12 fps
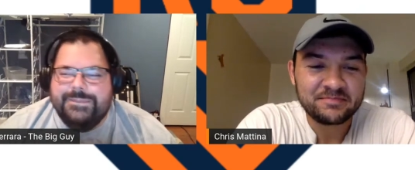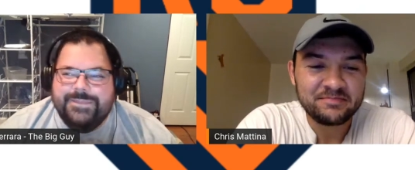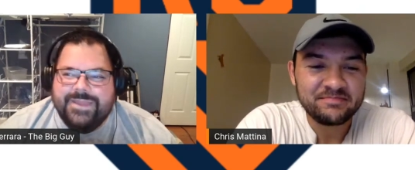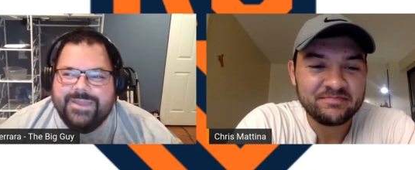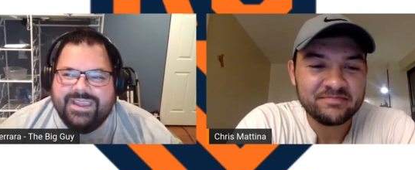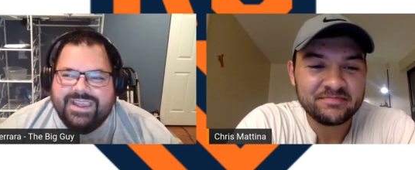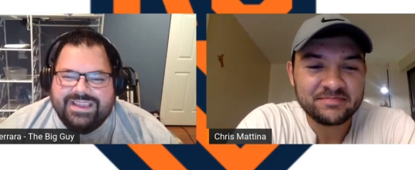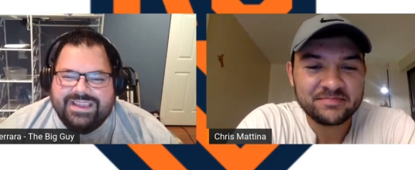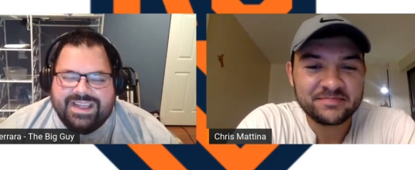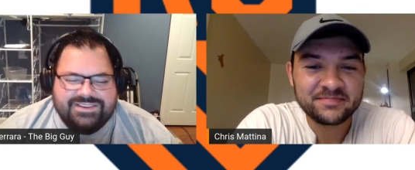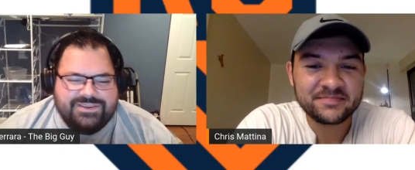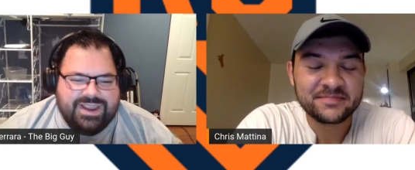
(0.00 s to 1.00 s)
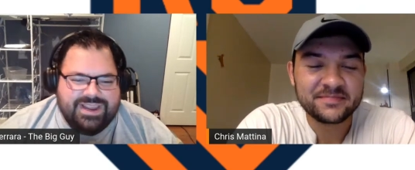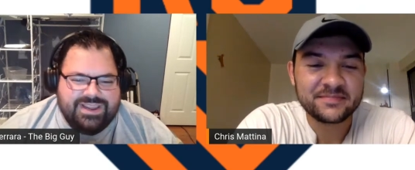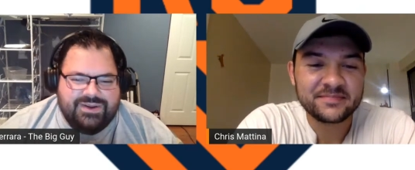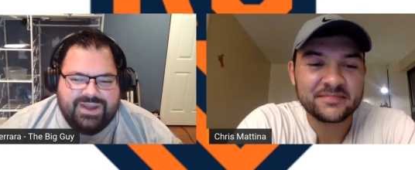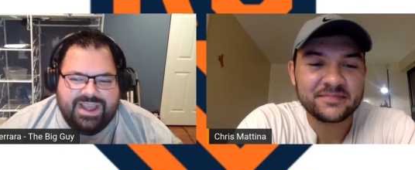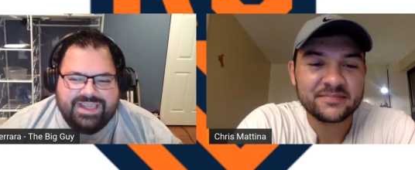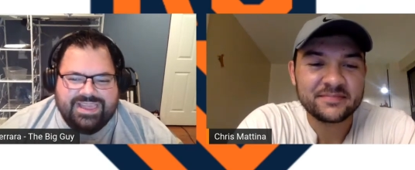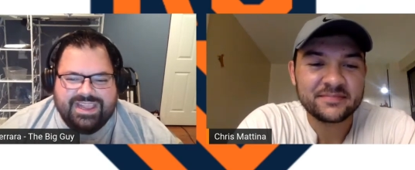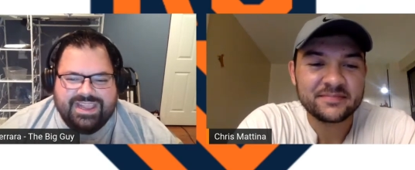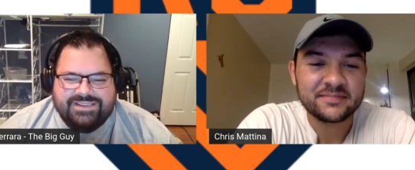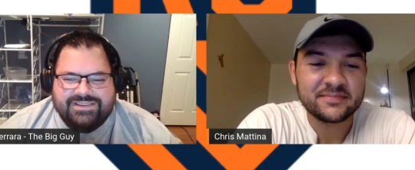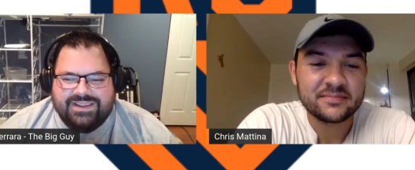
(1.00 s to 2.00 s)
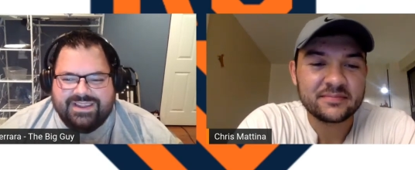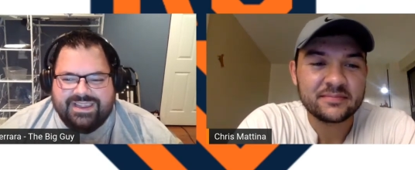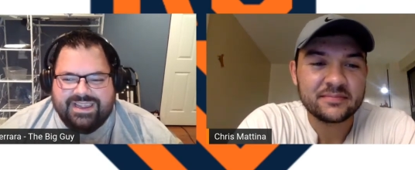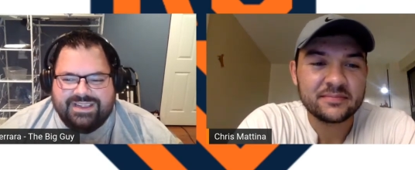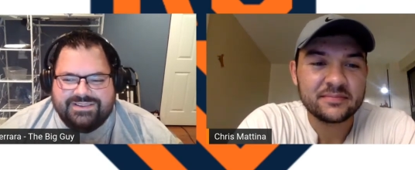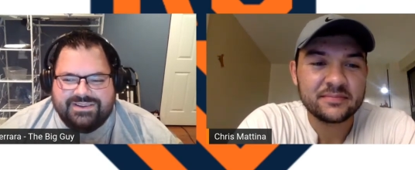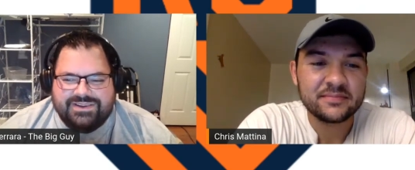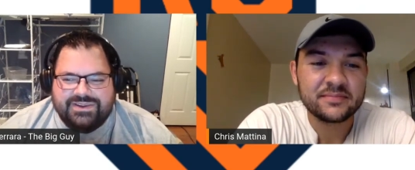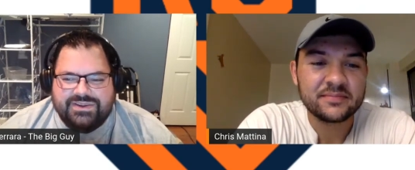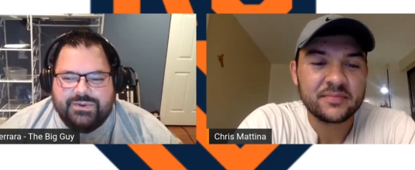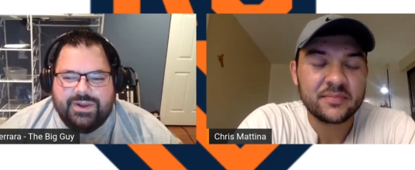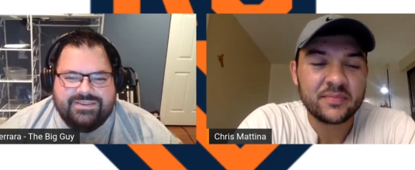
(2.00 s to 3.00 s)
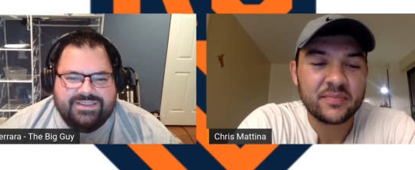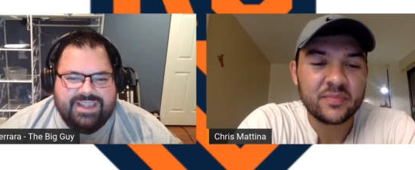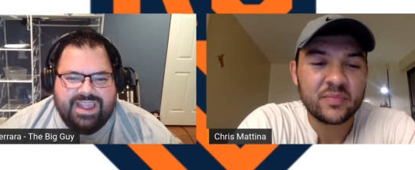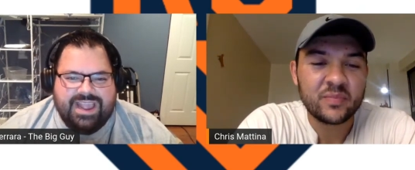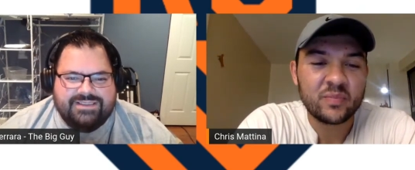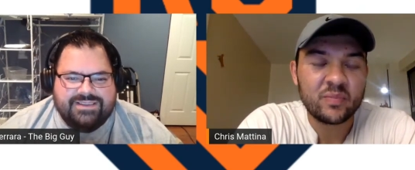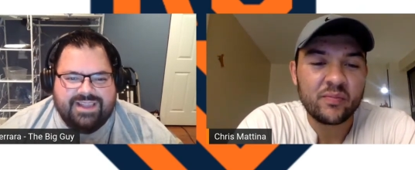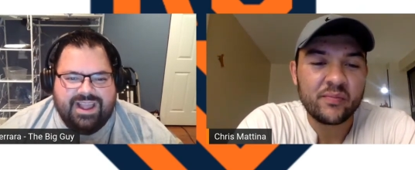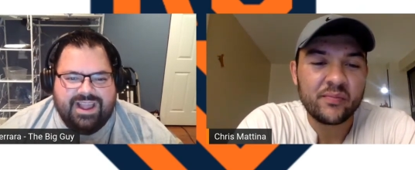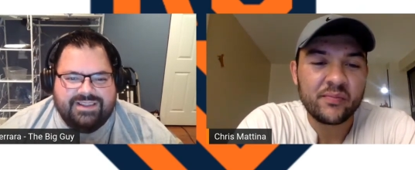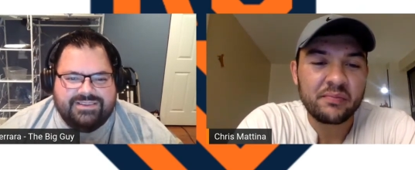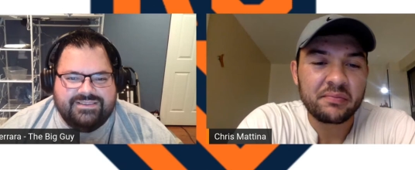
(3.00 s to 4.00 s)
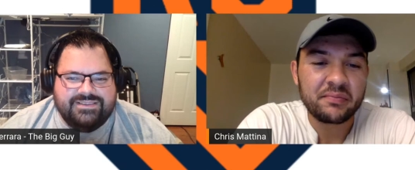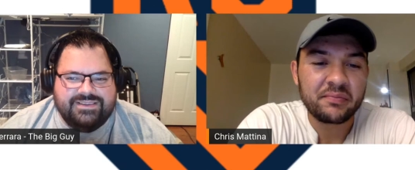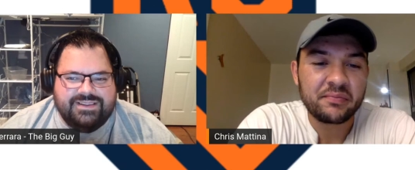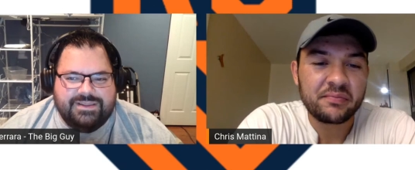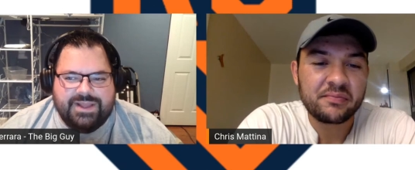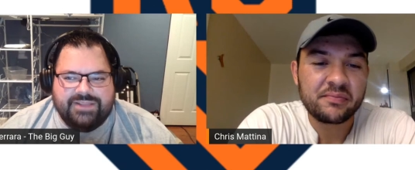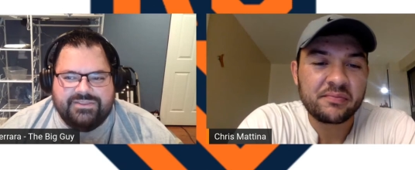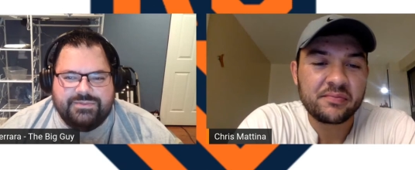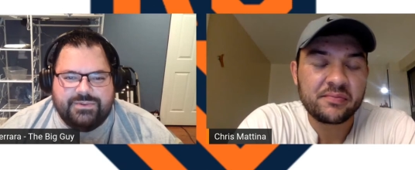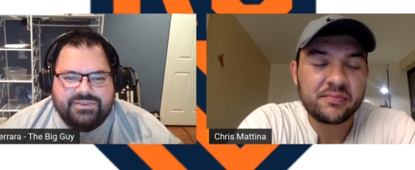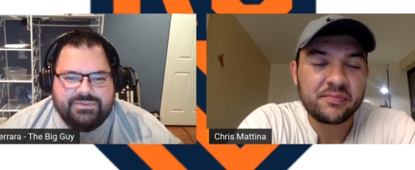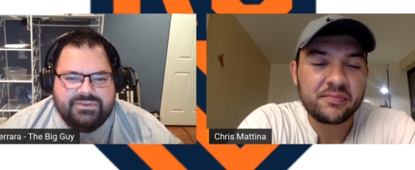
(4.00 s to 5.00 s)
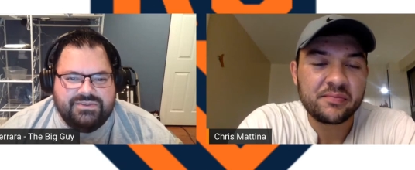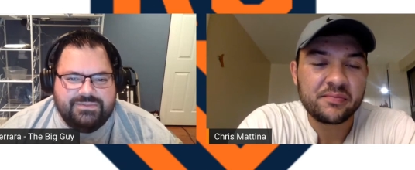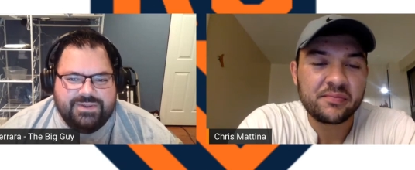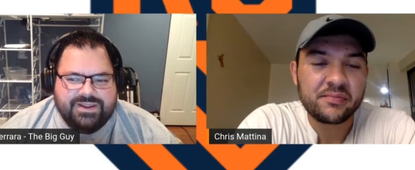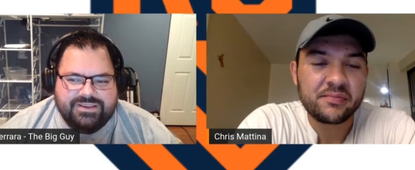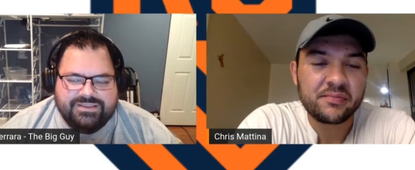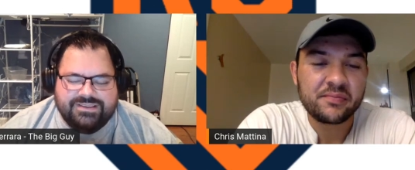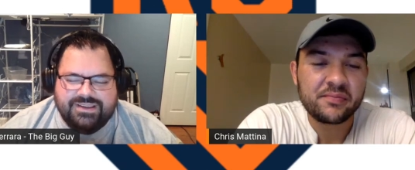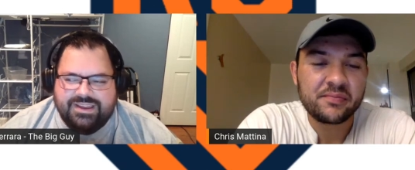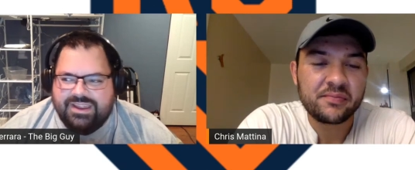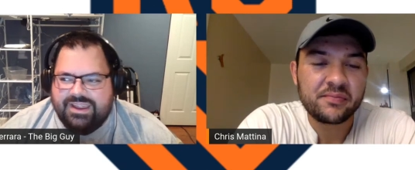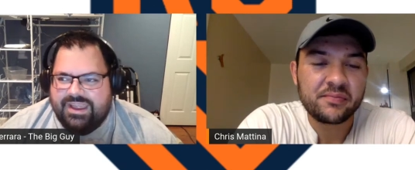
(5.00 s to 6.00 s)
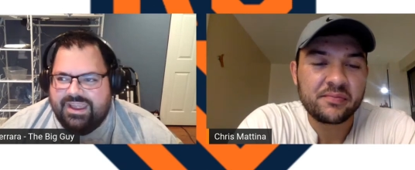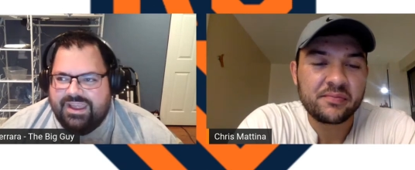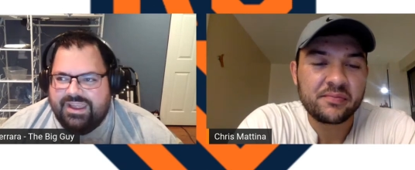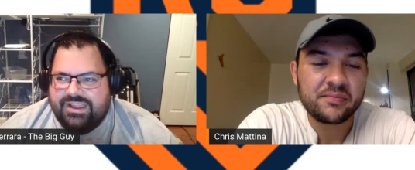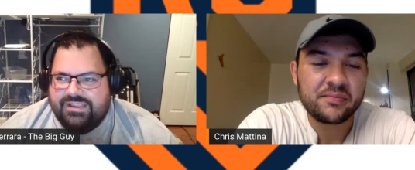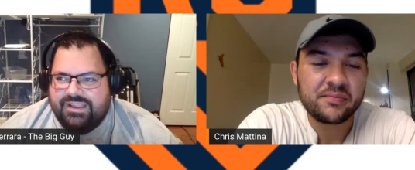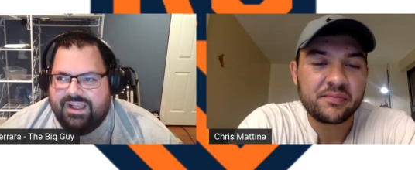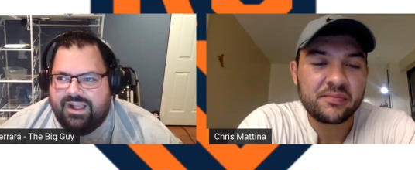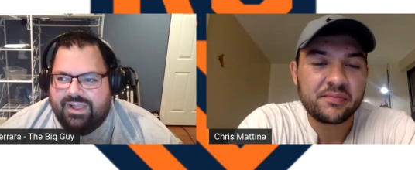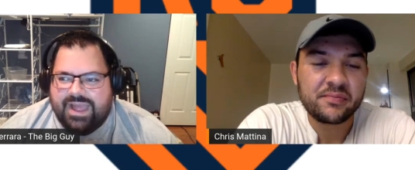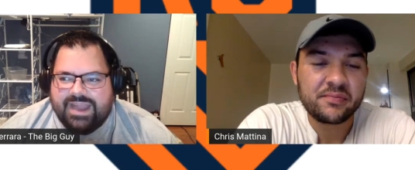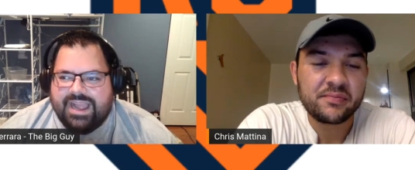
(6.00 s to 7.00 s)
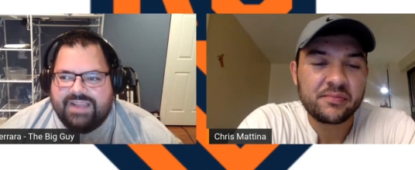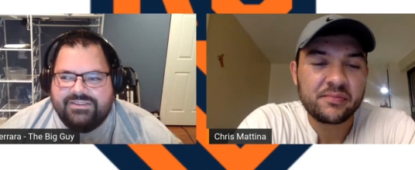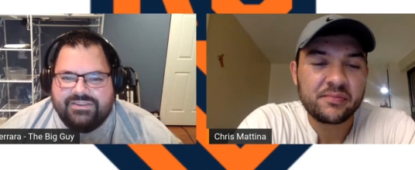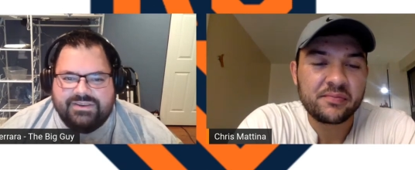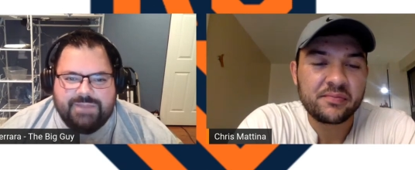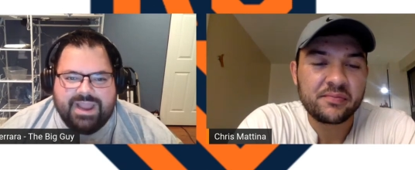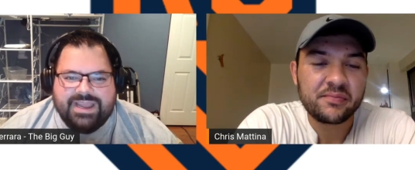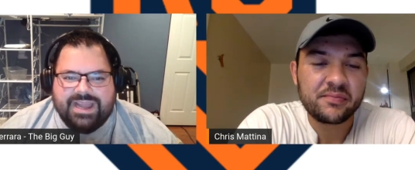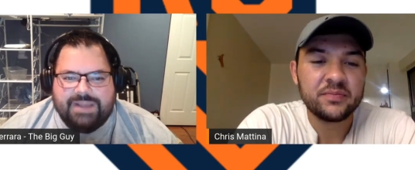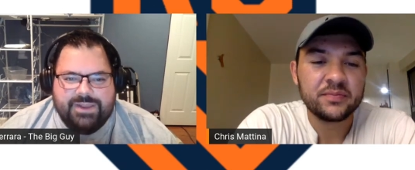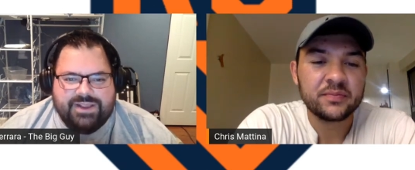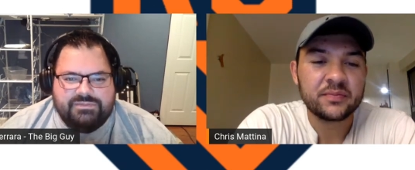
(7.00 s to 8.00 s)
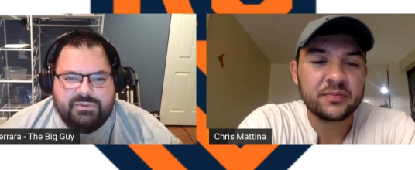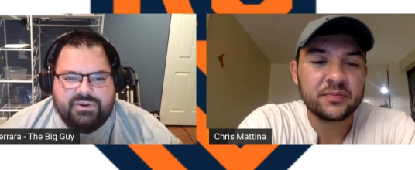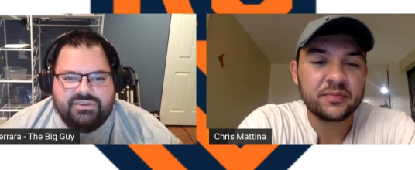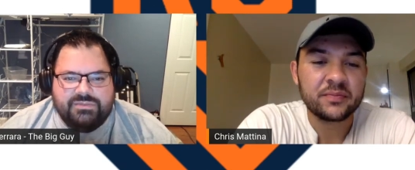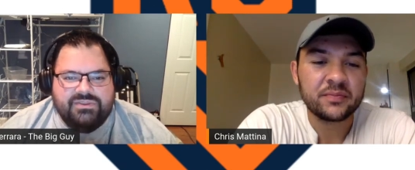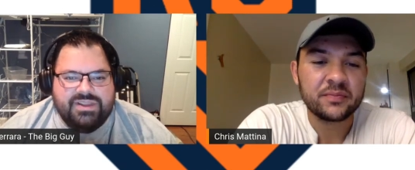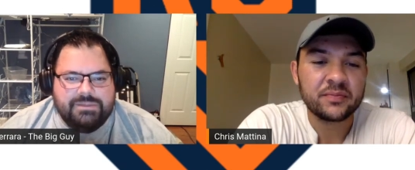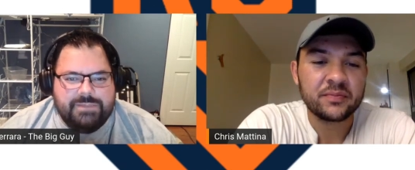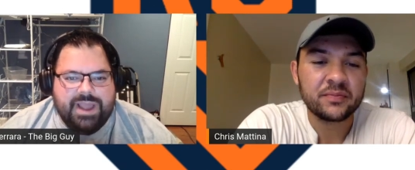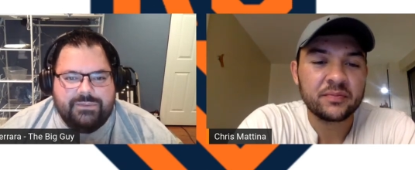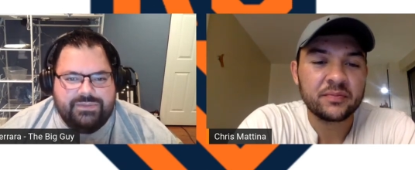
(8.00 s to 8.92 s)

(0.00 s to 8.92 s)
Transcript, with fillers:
Speaker 1: um, that's great. You know, I think it's a it's a good question to ask guys about sports movies because a lot of guys might not pick a sports movie